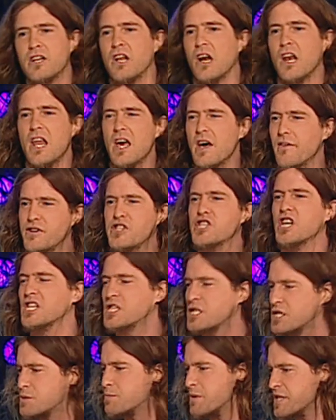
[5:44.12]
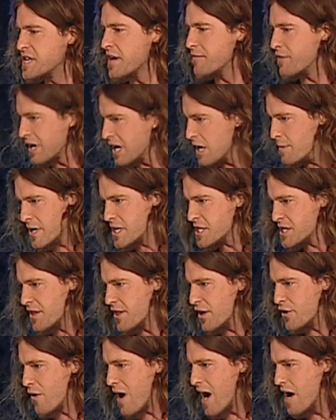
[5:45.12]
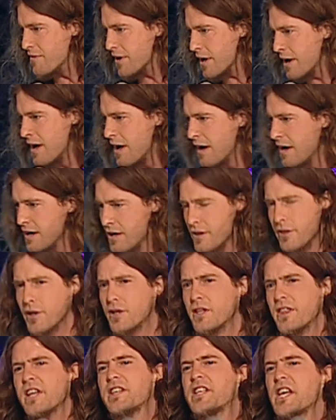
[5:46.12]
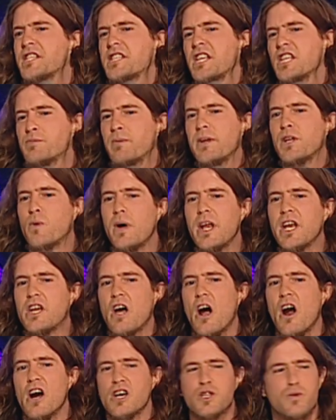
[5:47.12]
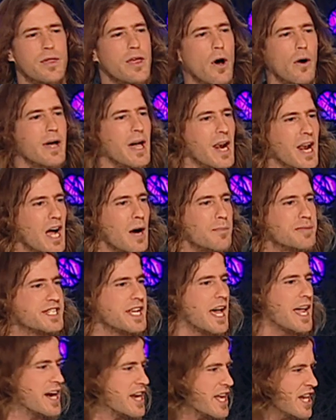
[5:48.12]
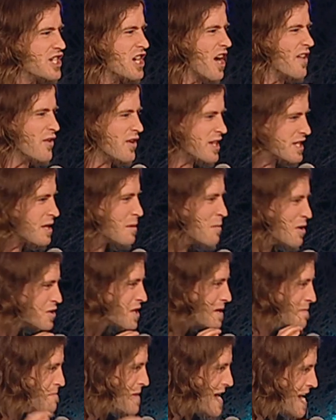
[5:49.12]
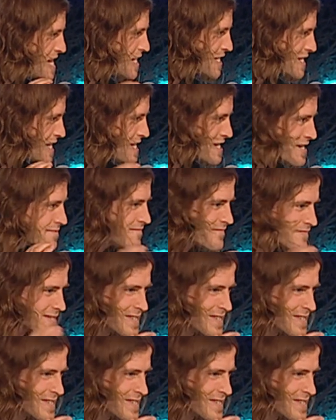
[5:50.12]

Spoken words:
to live just specifically because of the driving. The distance between cars without getting upset at each other is the most amazing